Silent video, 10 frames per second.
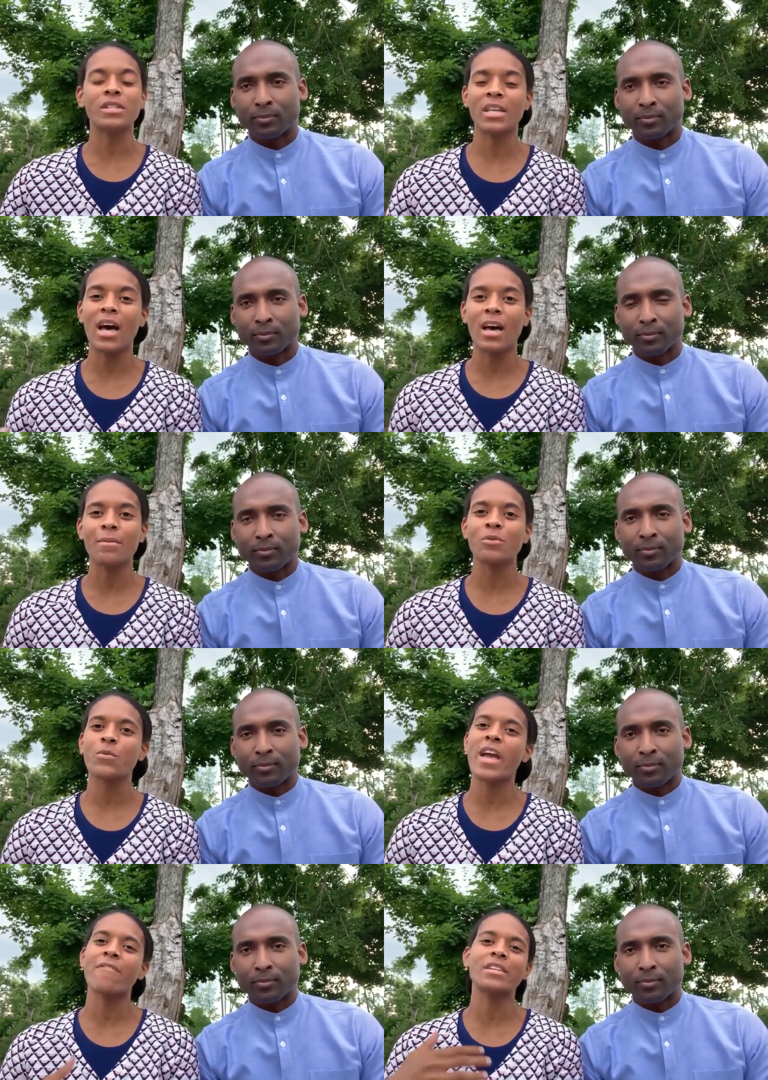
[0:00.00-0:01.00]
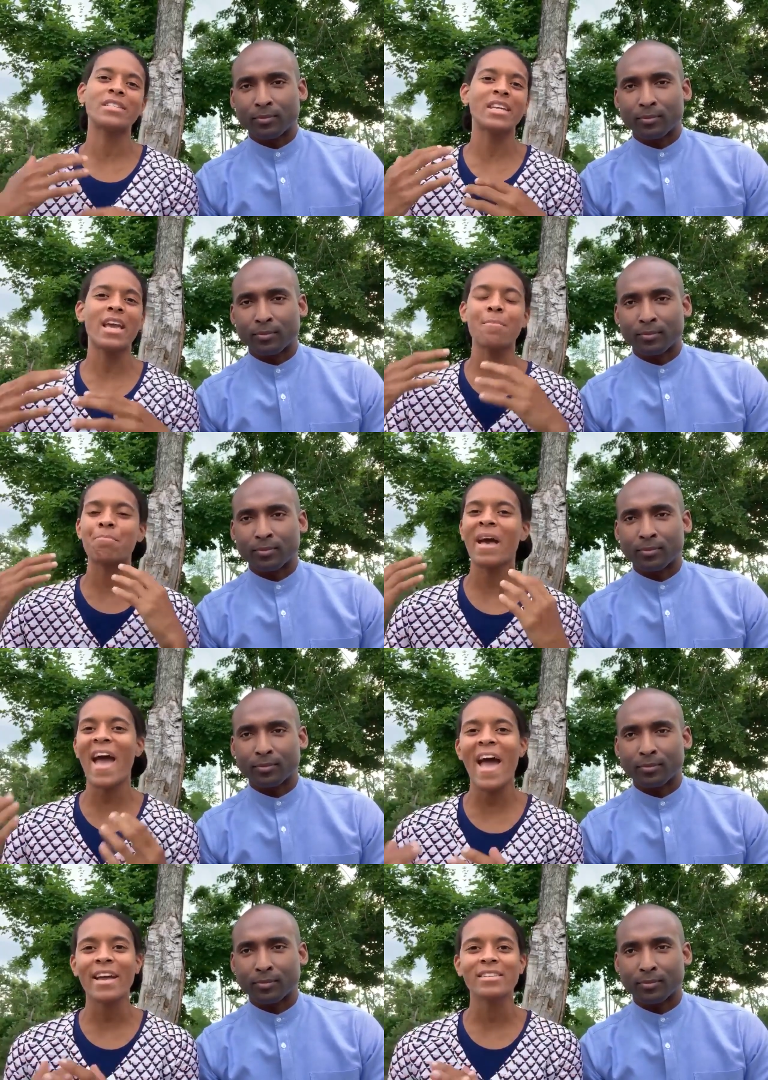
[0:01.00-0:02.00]
Speaker 1: the times. We have a day
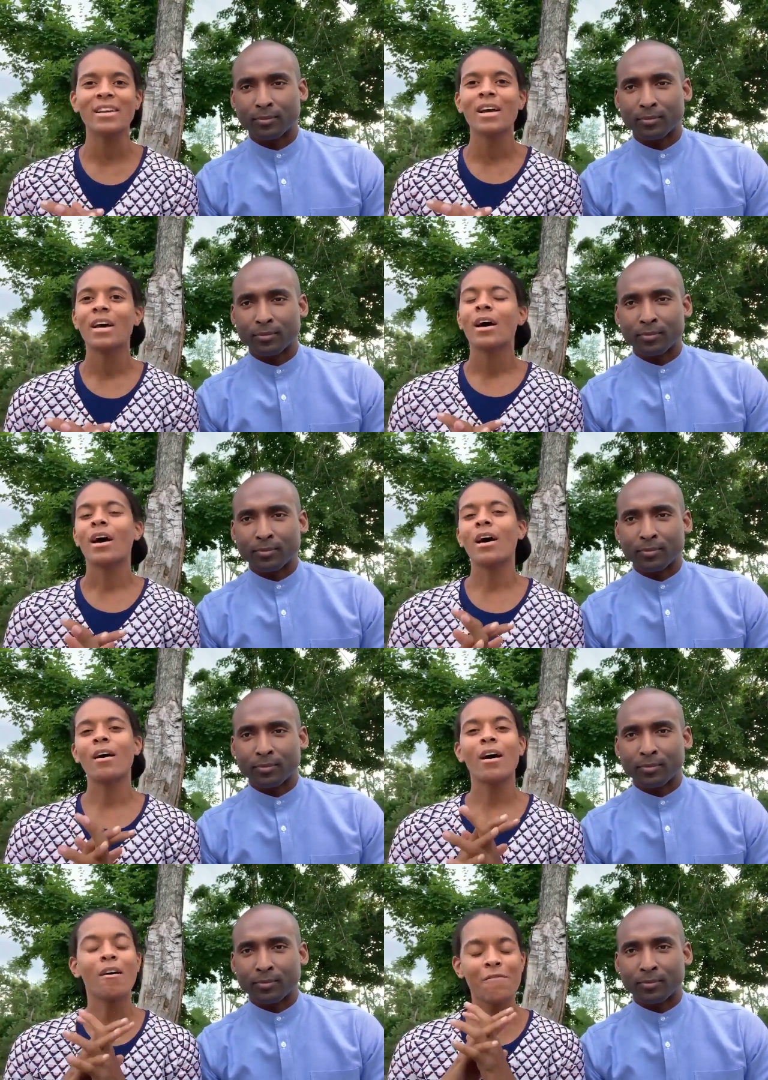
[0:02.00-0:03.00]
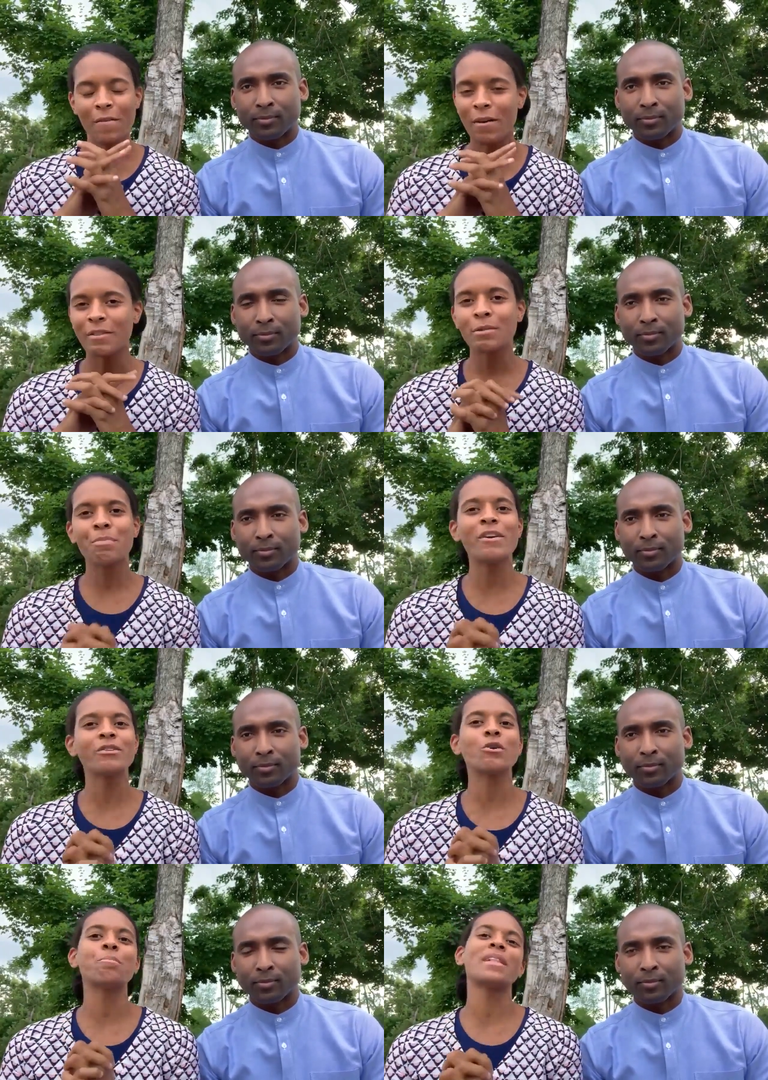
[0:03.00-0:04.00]
packed uh, of, of
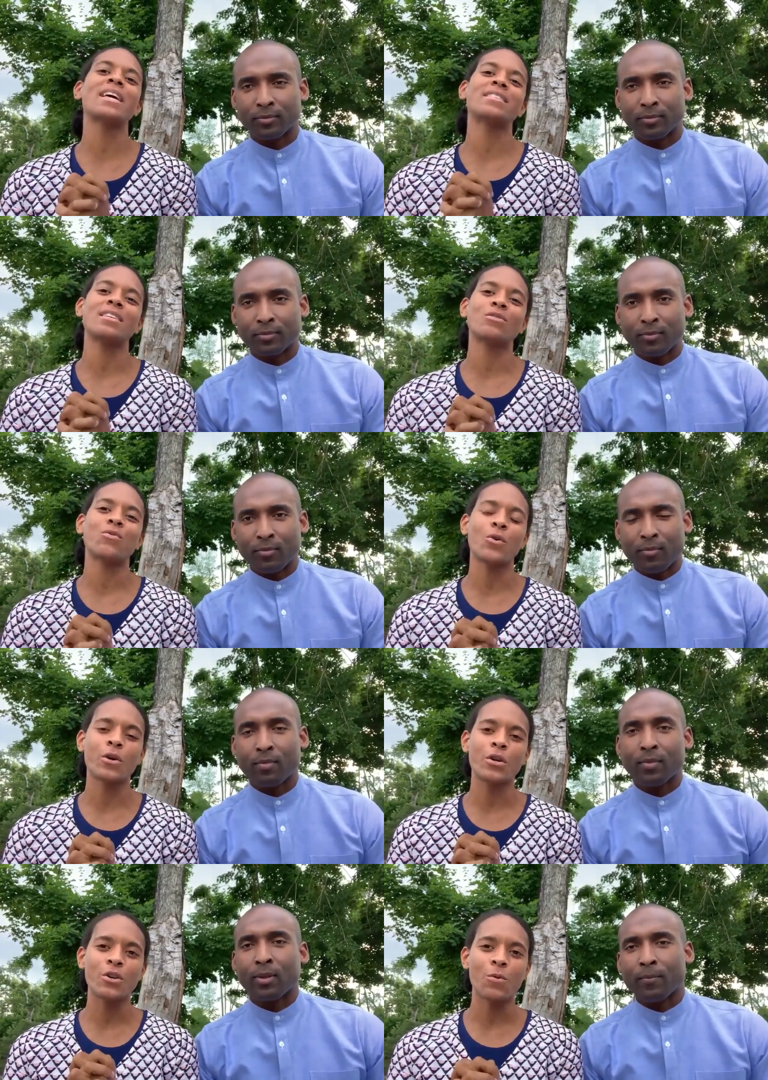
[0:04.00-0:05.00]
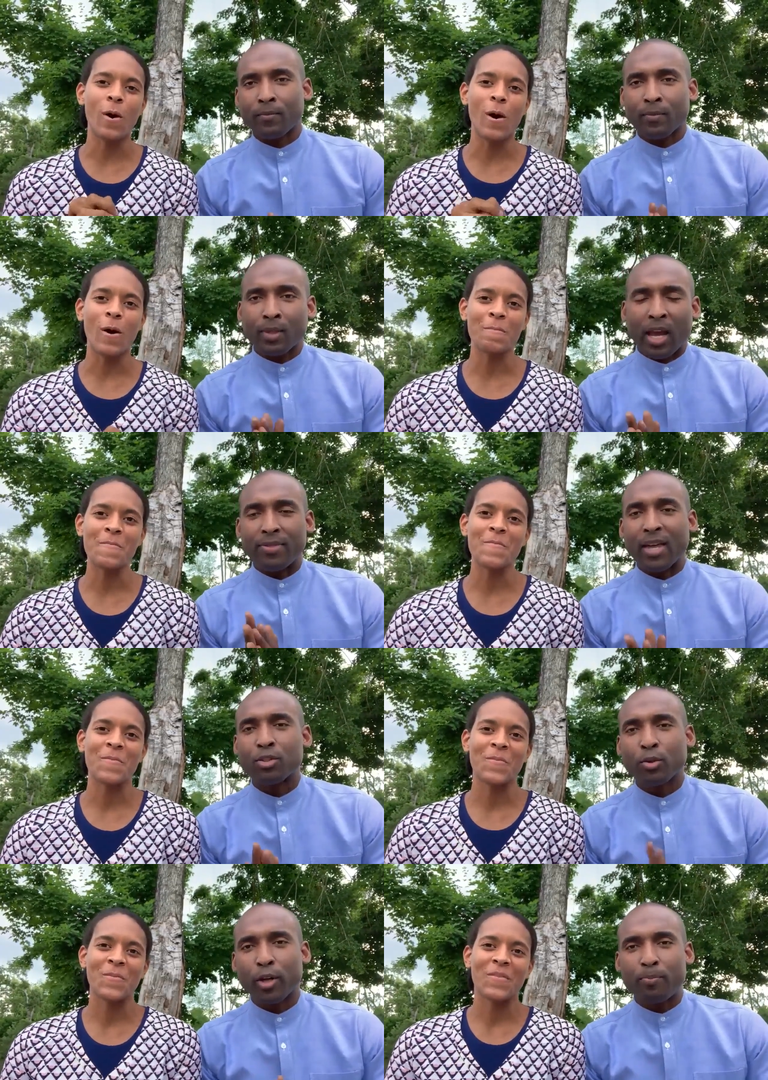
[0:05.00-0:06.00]
spiritual blessings for you all.
Speaker 2: And
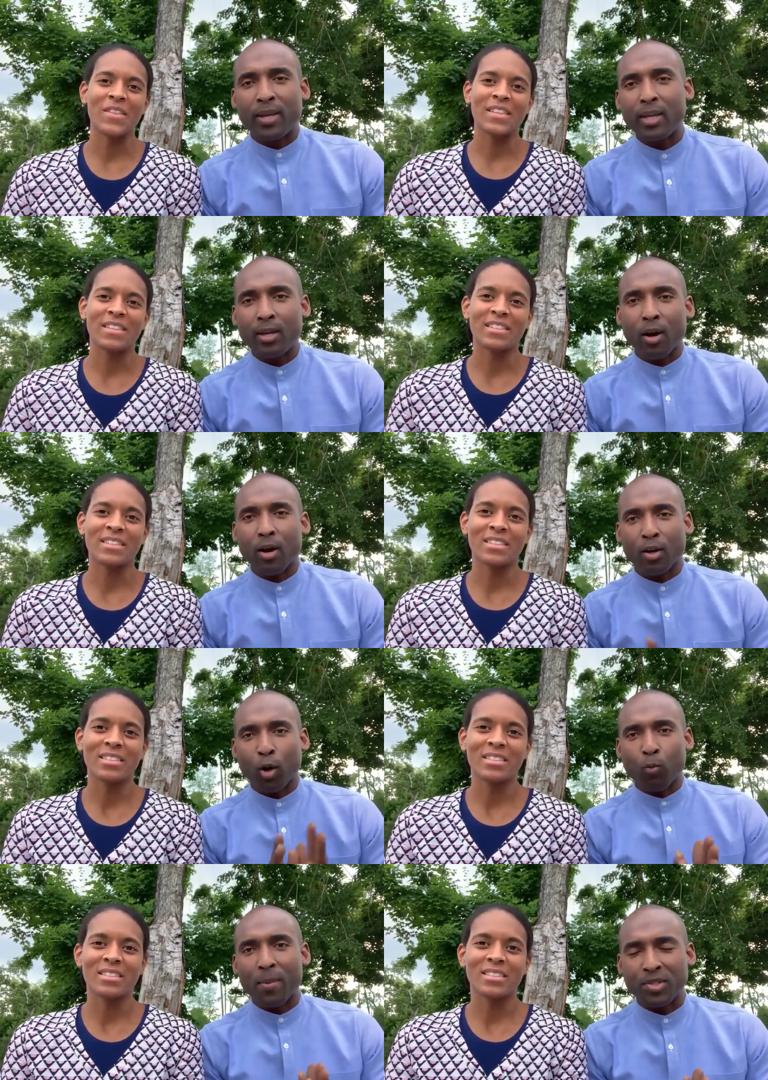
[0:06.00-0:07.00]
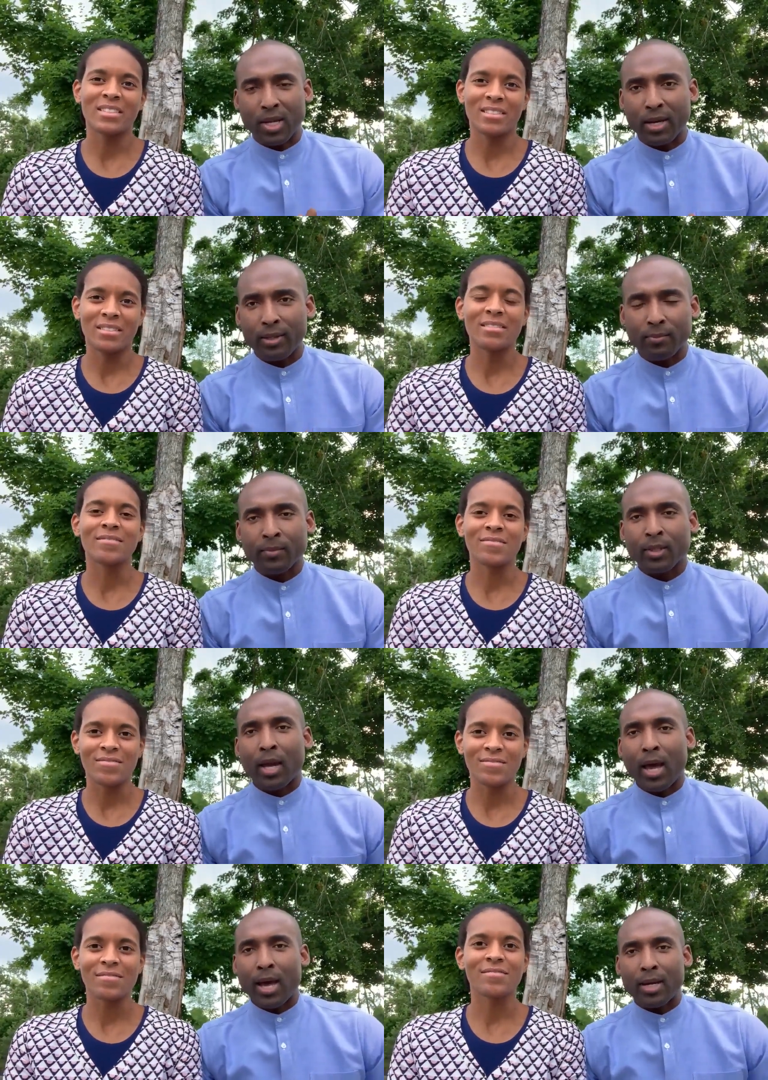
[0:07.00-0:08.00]
that's going to be on our website
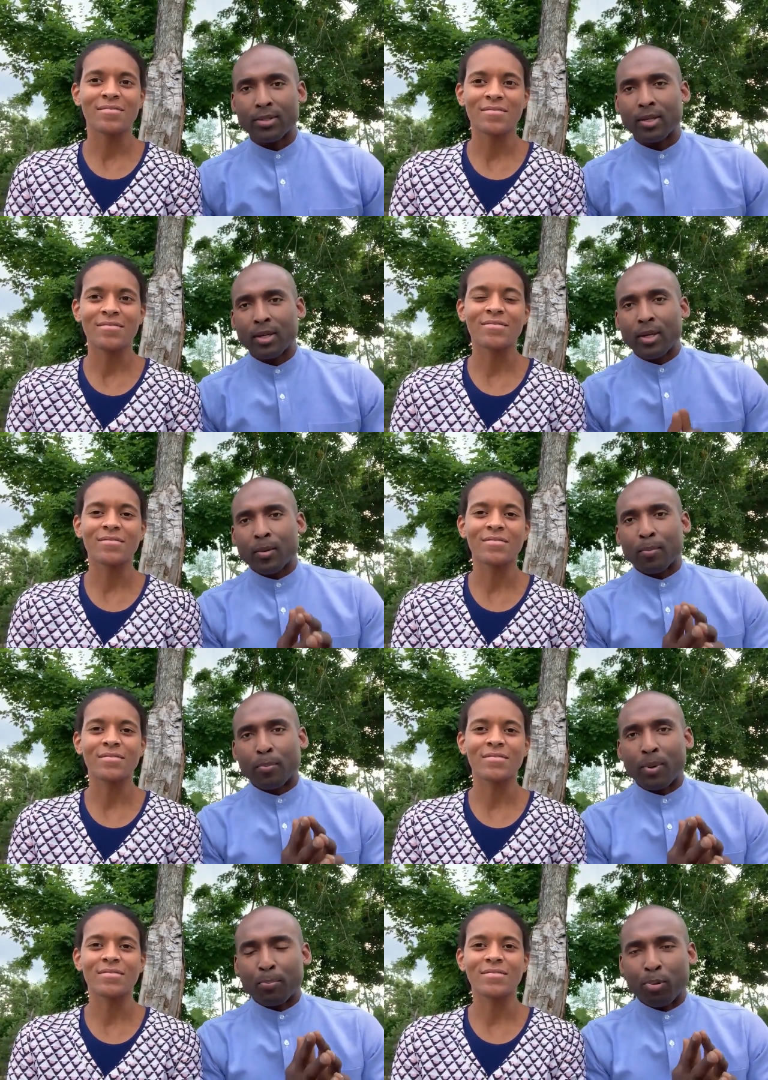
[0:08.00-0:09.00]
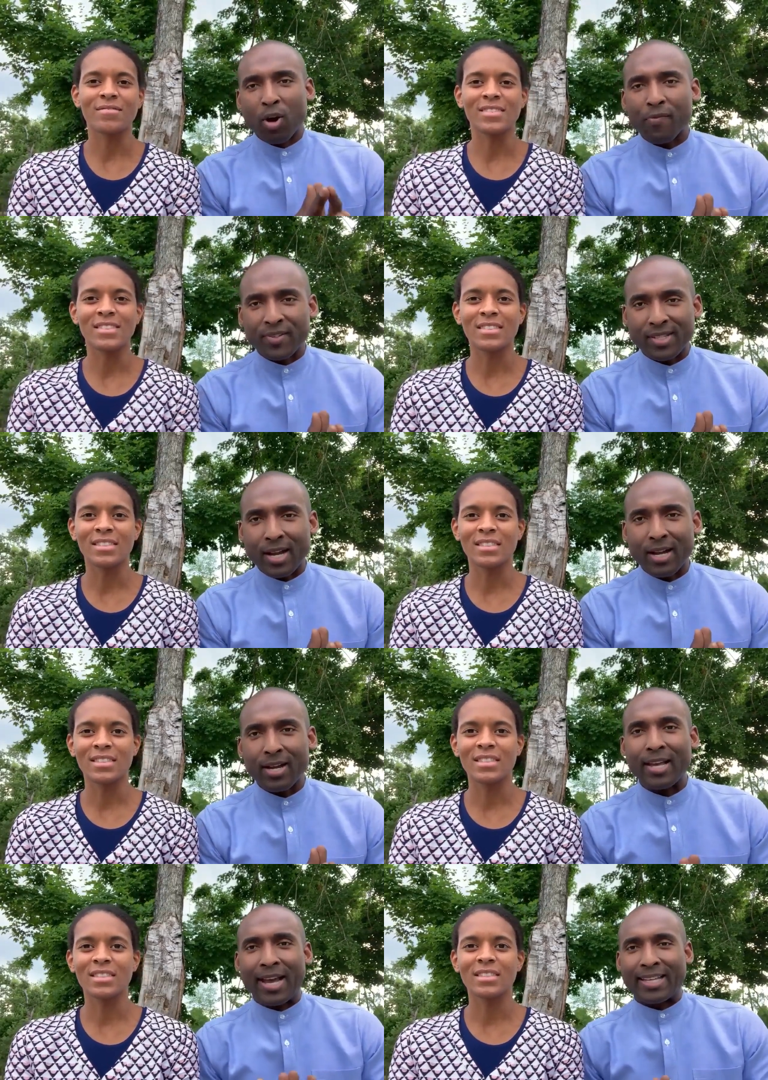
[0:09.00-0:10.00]
at
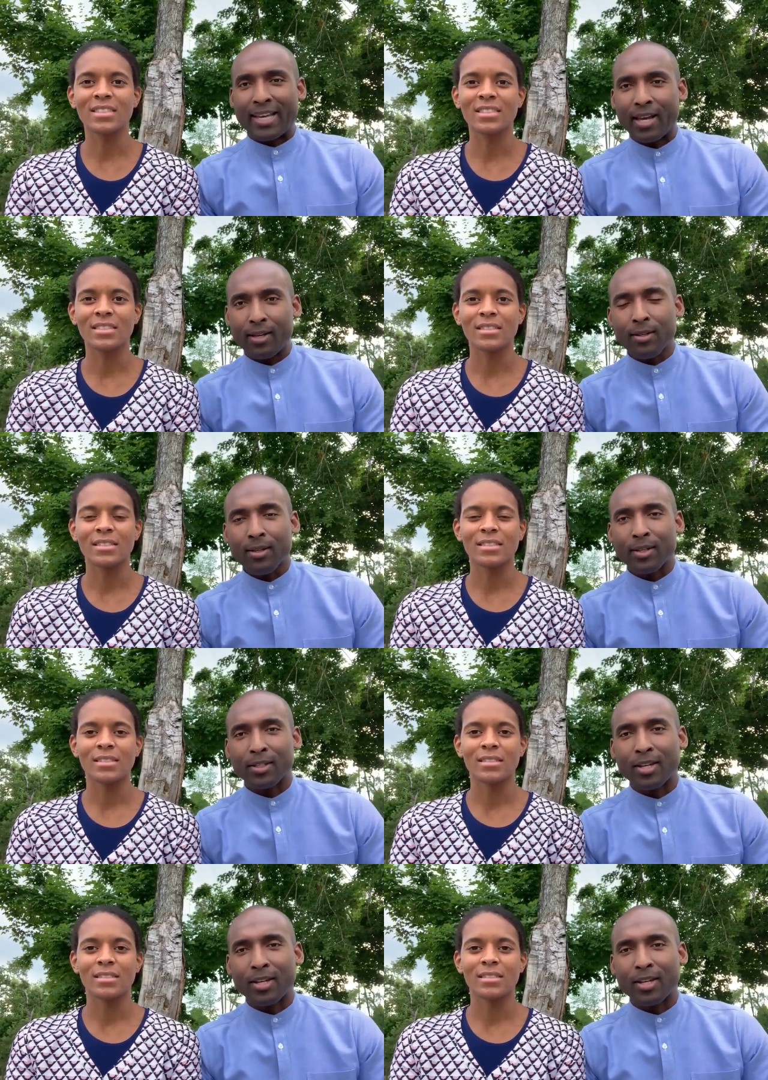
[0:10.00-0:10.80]
prophesyagain.org,